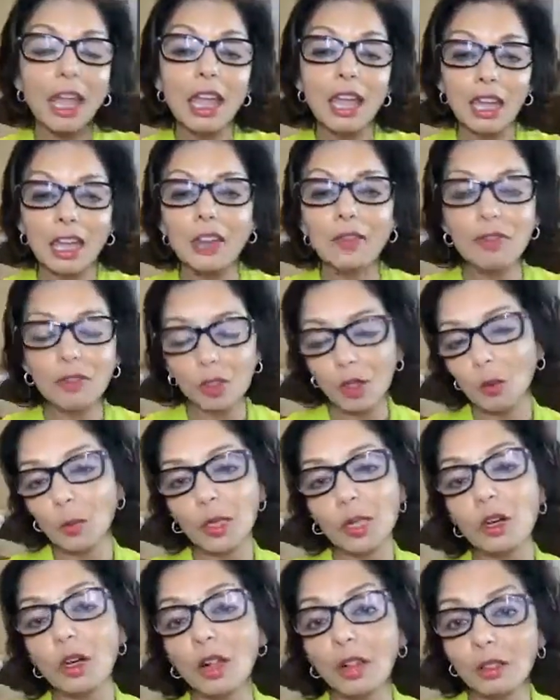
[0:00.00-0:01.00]
even though we
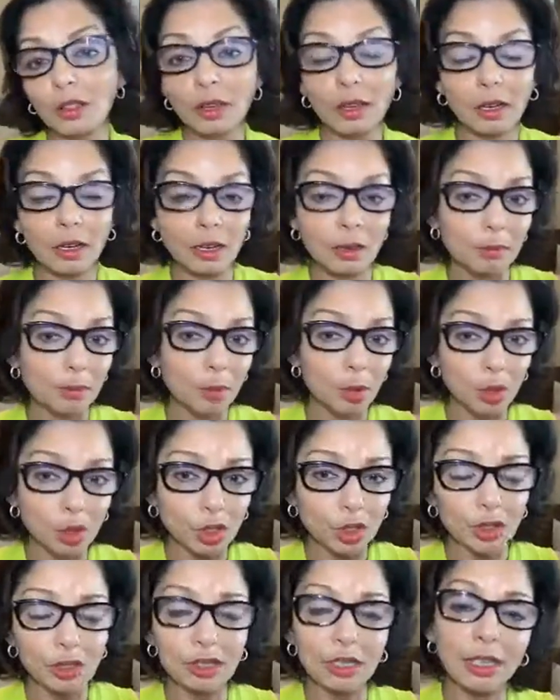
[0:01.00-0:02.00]
called their
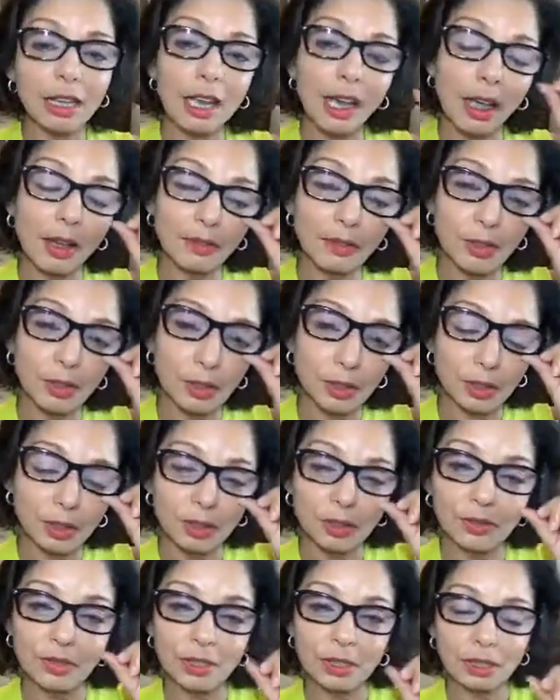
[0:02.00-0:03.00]
emergency after
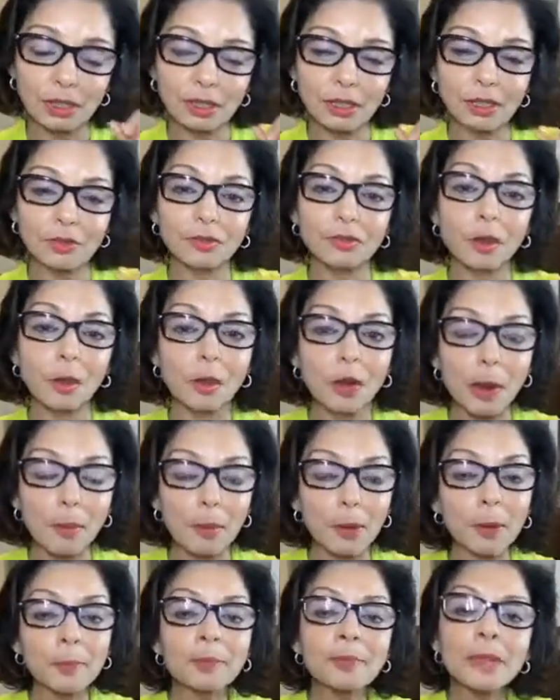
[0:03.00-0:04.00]
services phone
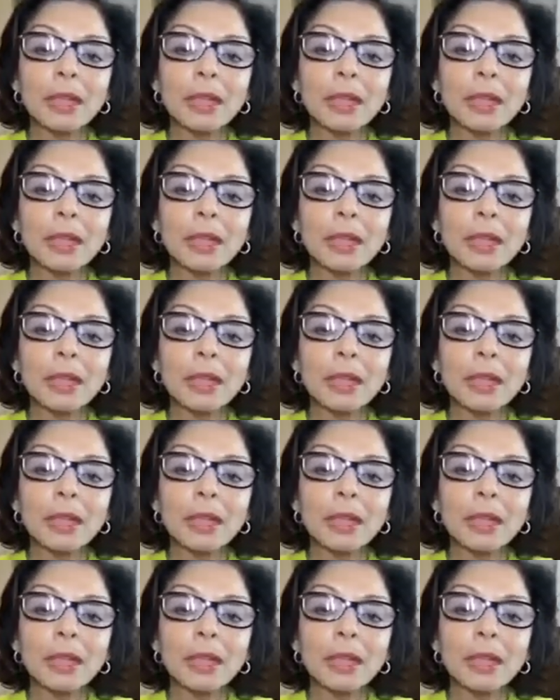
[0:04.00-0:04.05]
number.